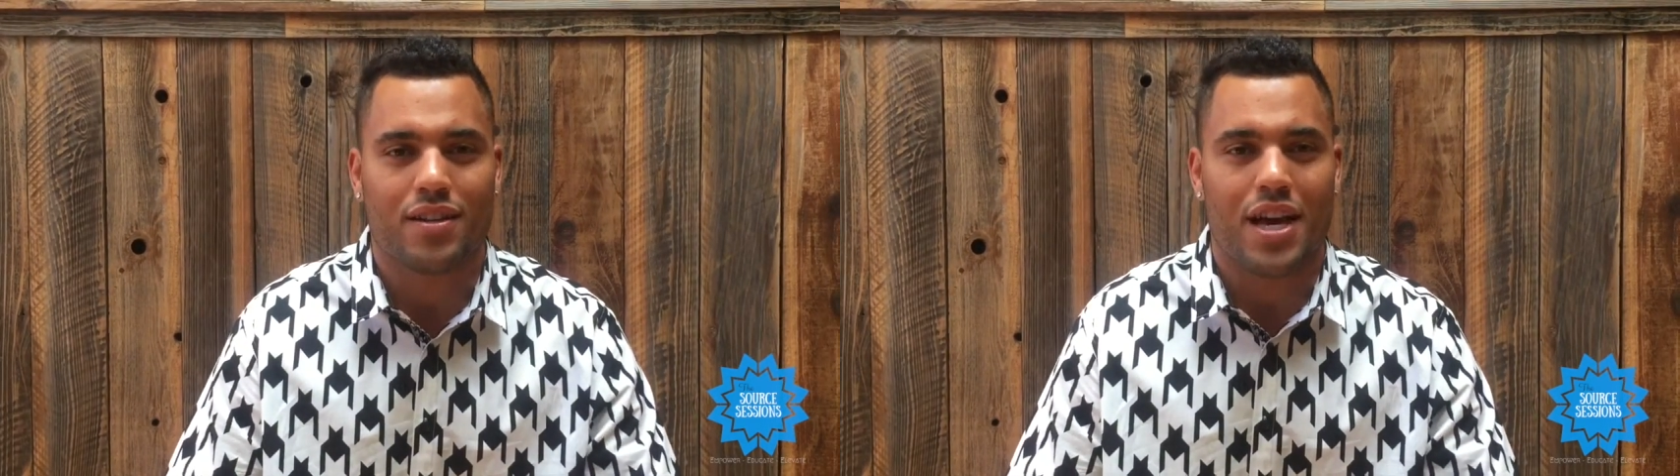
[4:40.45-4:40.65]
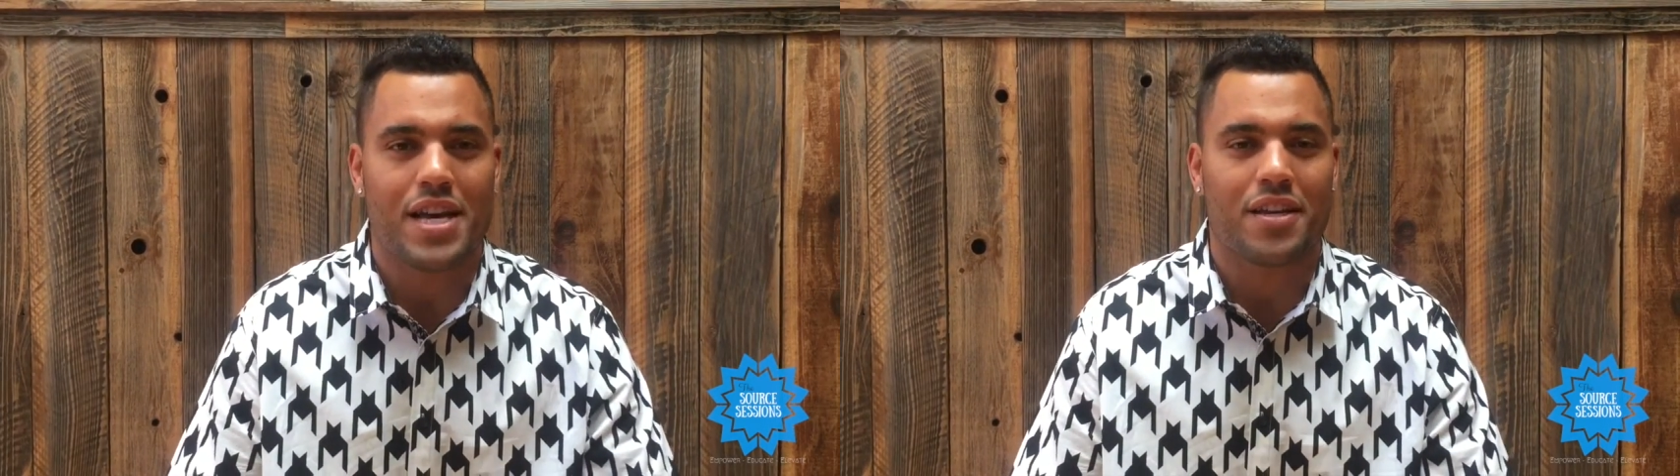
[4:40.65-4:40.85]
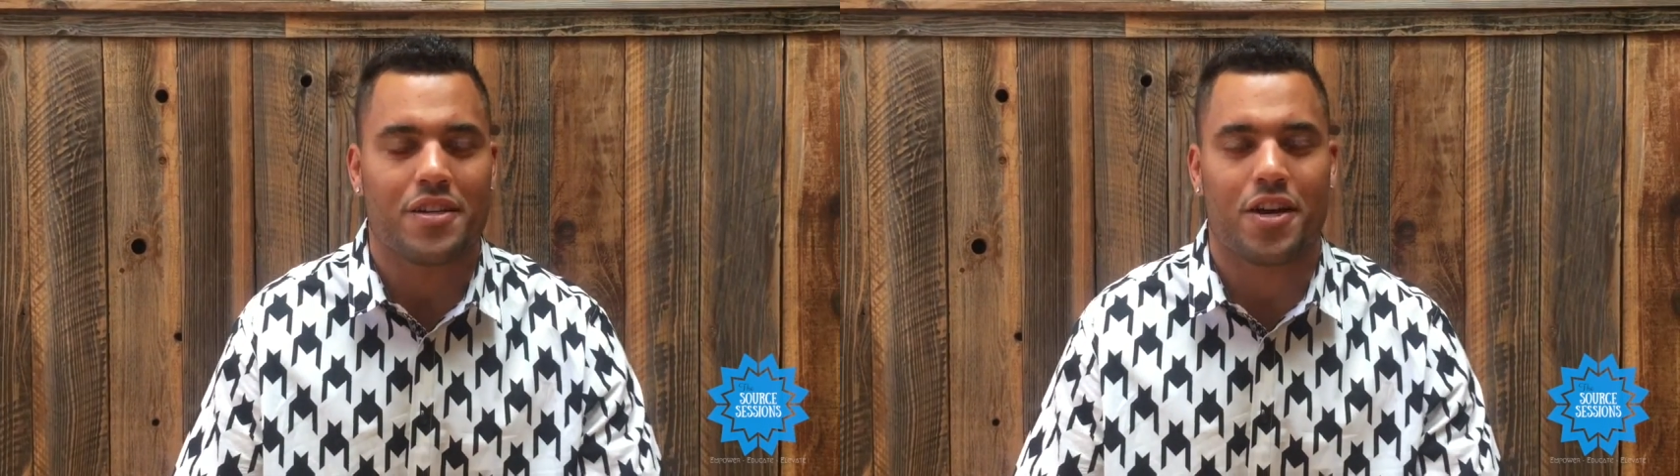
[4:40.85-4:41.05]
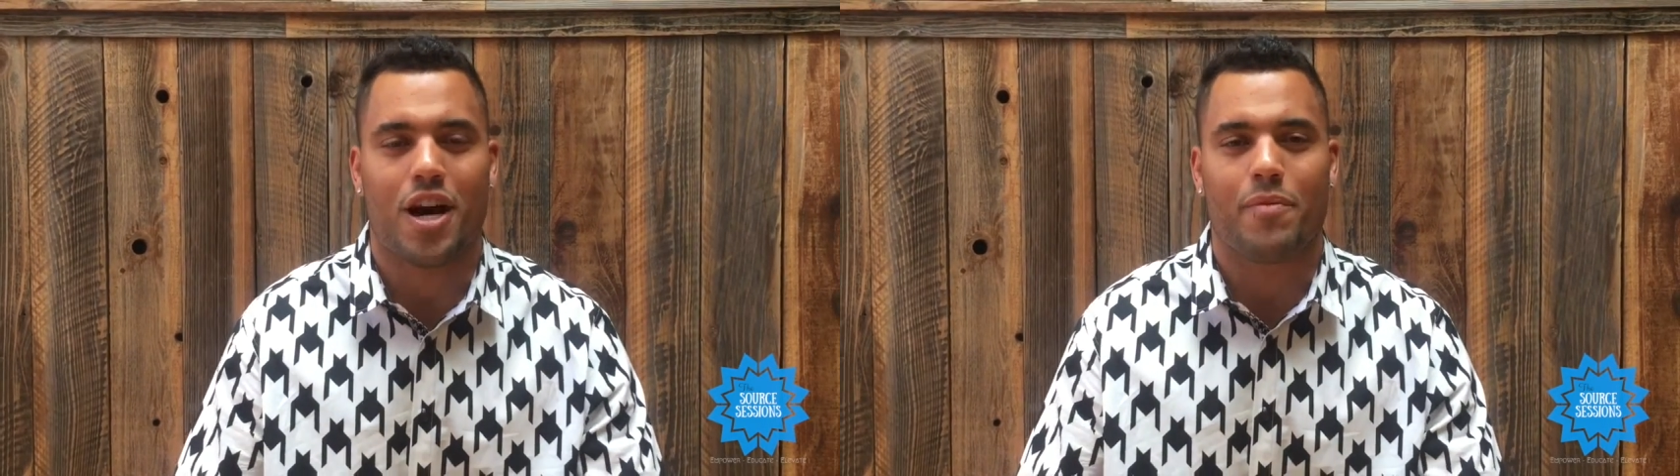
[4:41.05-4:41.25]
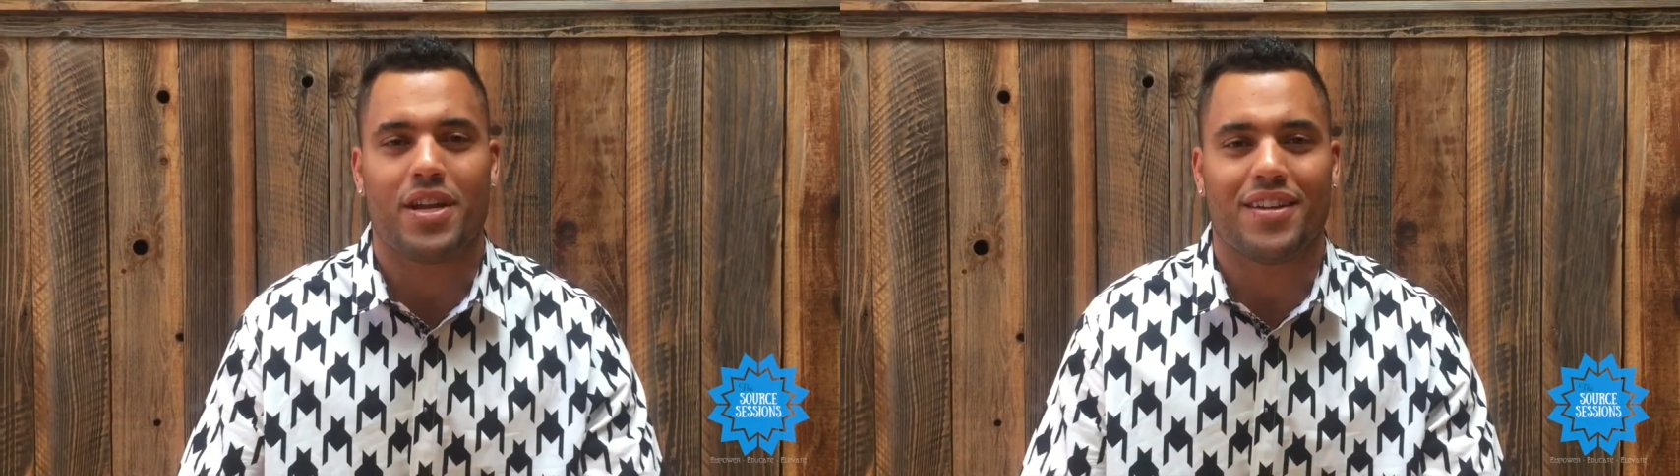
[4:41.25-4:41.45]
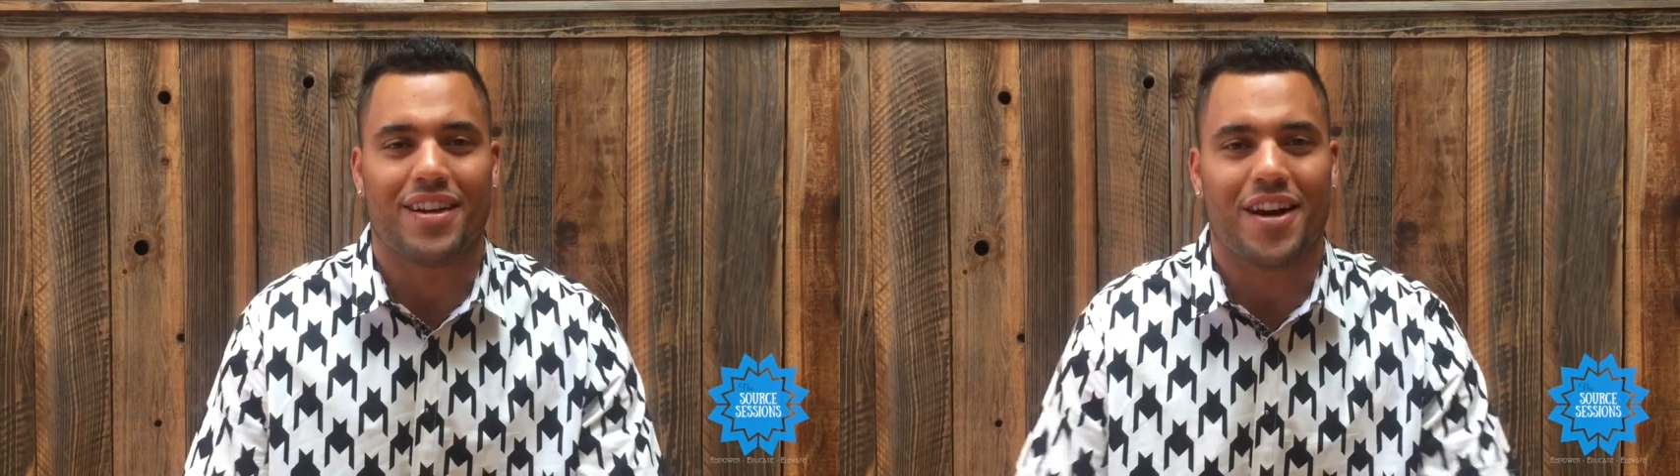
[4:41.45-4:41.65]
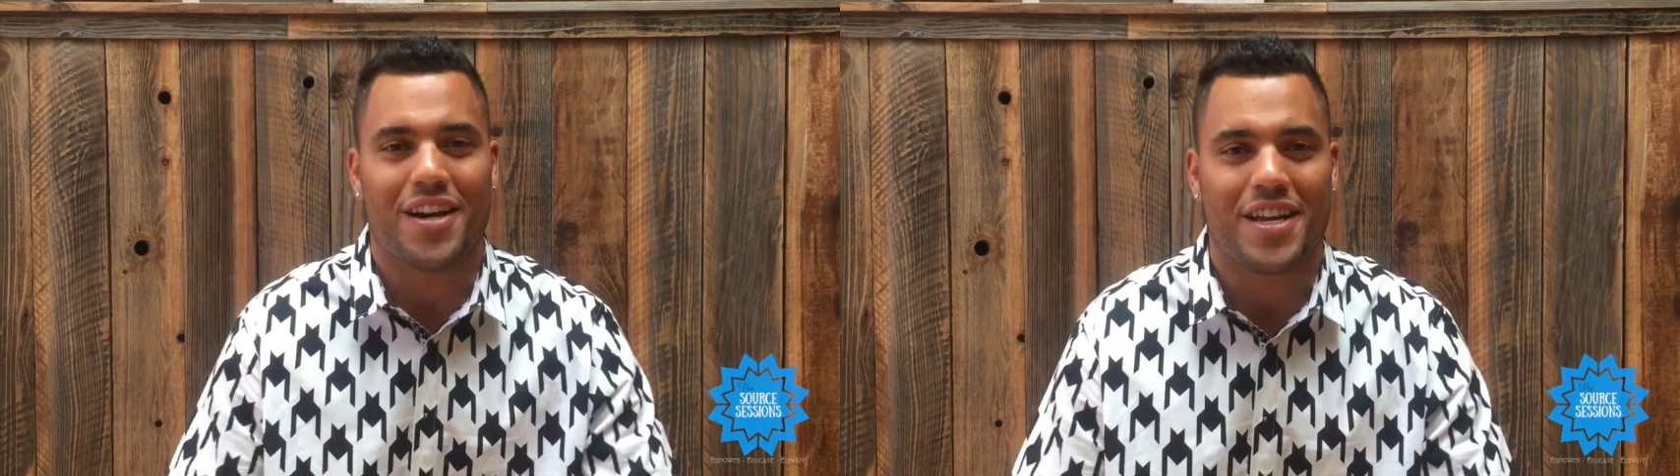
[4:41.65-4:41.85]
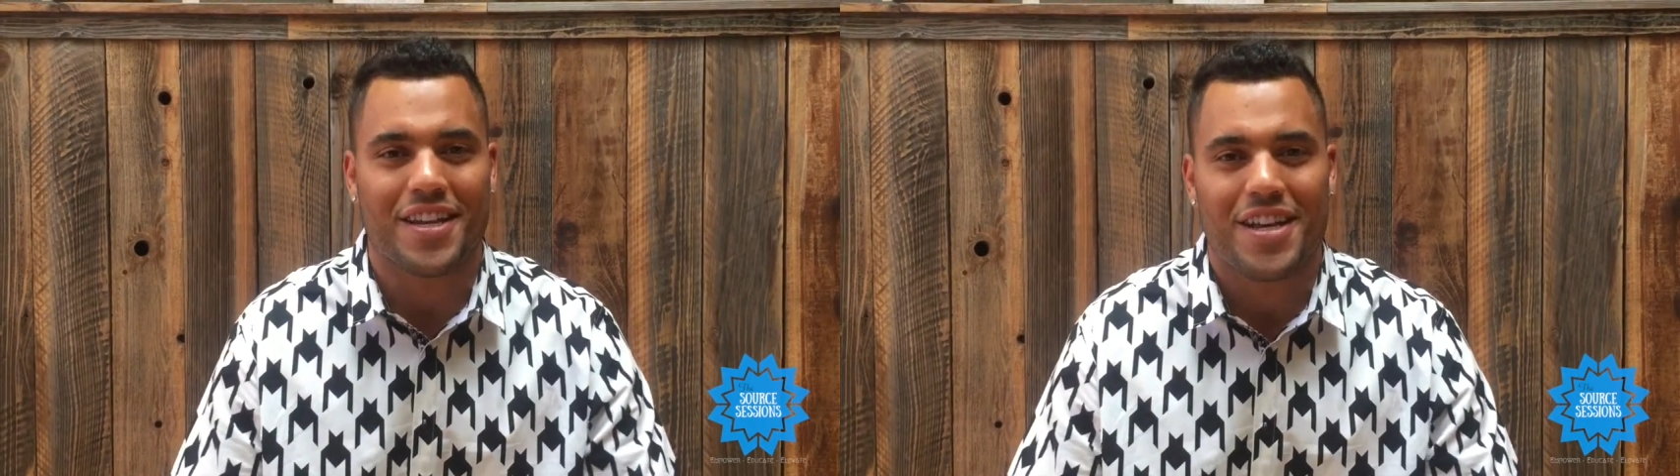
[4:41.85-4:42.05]
like, comment
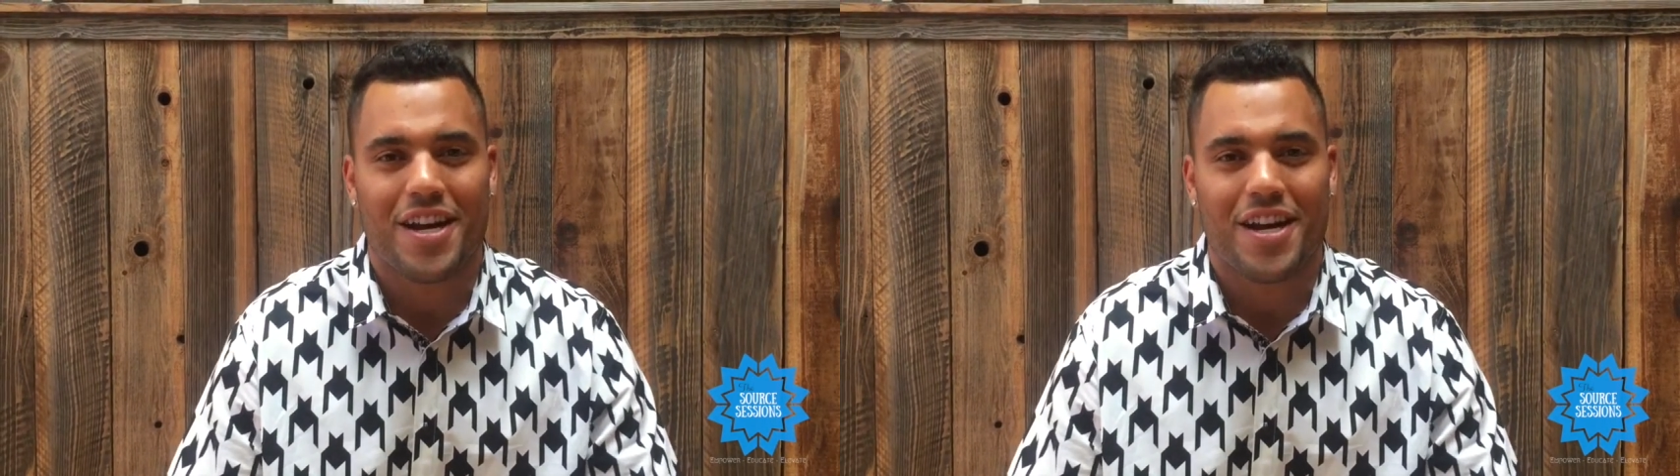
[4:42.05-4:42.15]
on it.